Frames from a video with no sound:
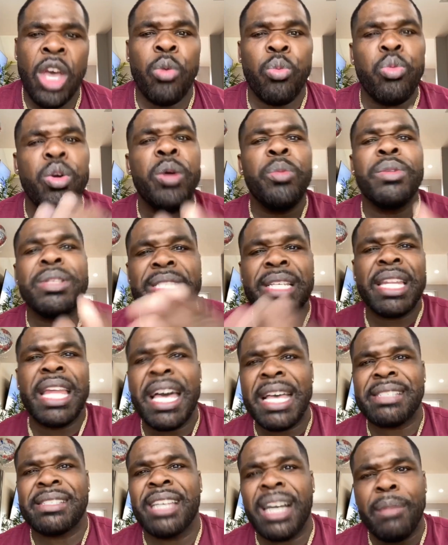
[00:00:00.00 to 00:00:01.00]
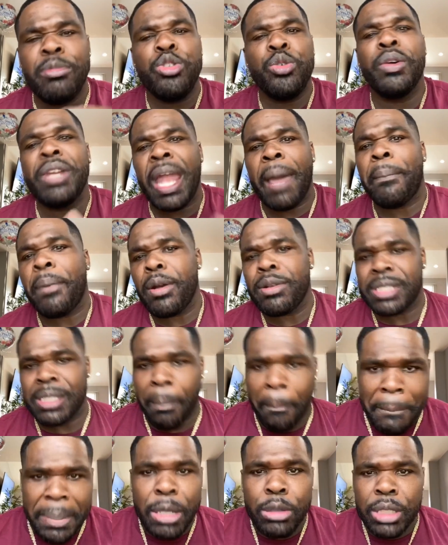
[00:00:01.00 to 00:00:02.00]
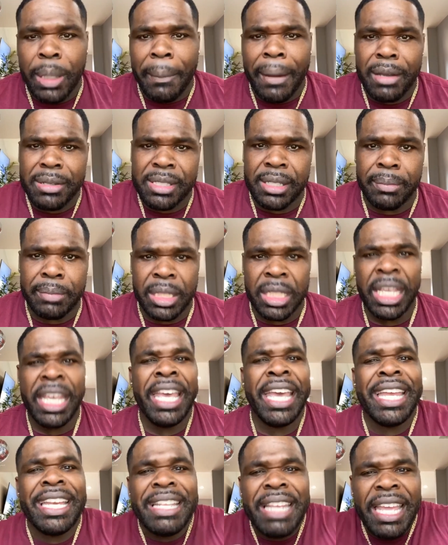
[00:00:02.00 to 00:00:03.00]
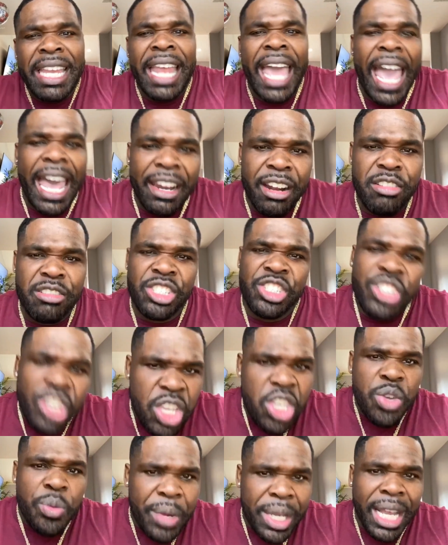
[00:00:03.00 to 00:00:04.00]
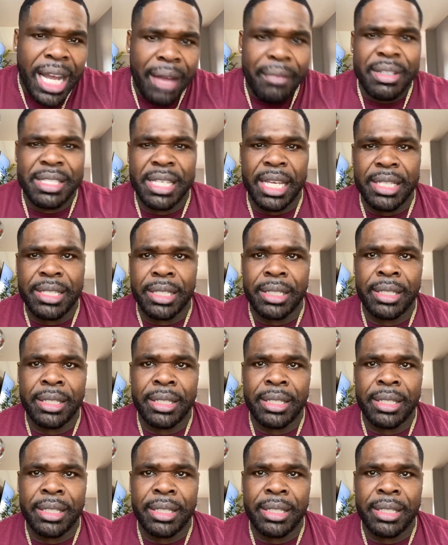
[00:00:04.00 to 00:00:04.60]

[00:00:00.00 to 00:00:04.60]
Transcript: When was the last time you and that person built about something and had a genuine conversation?